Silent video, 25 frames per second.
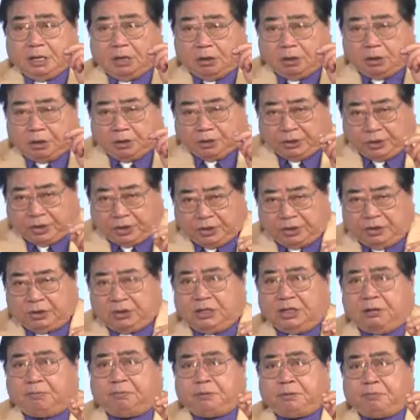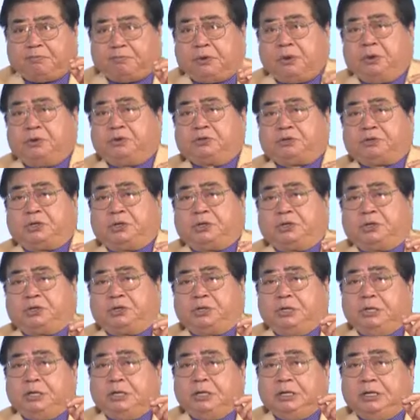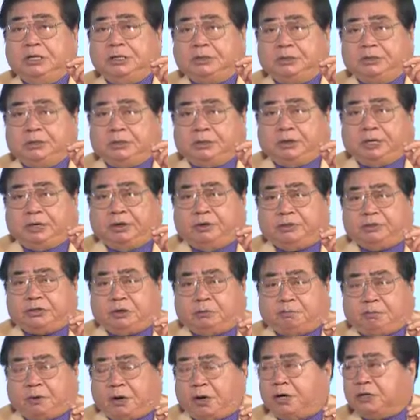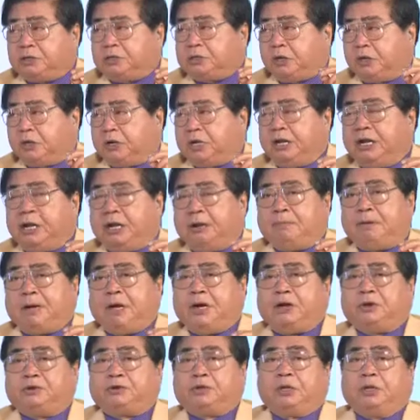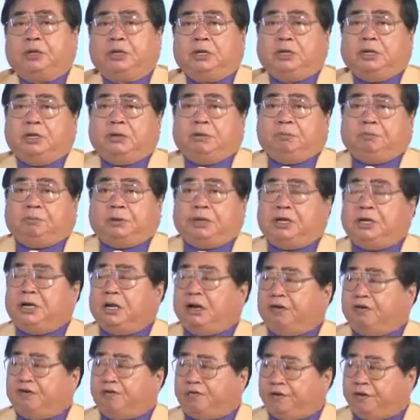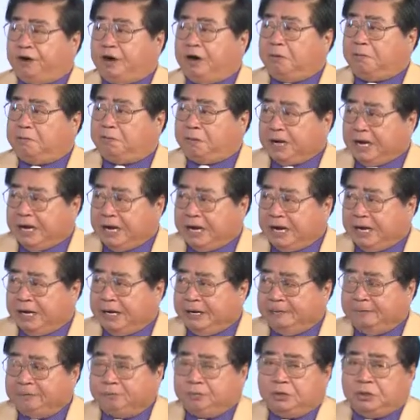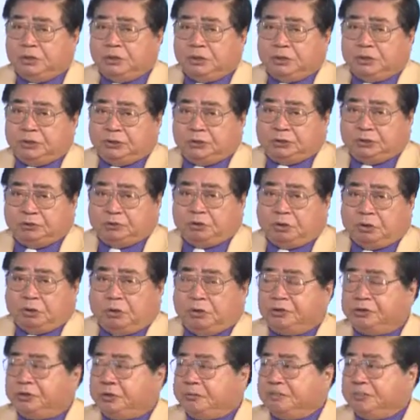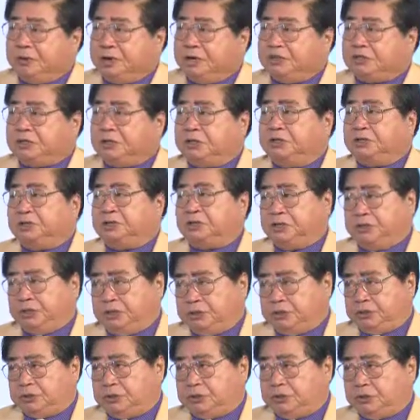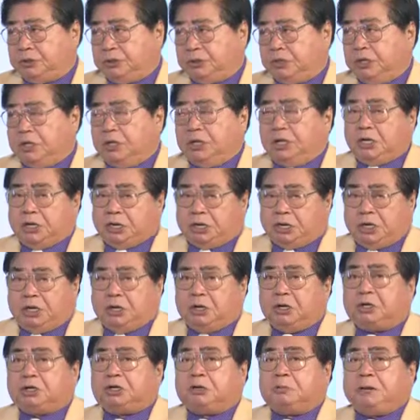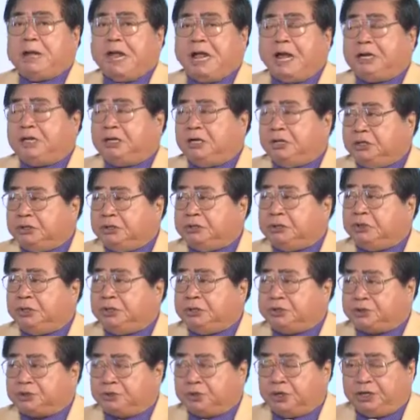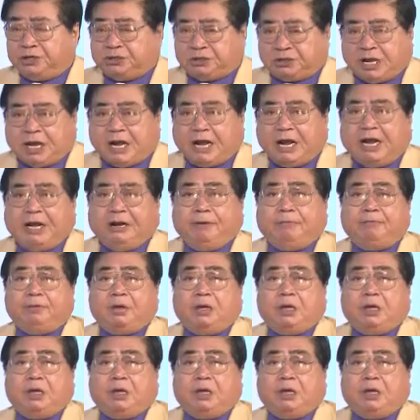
In the proposal, there is a part talking about being a fair play to all the presidencies. He looked back into history, say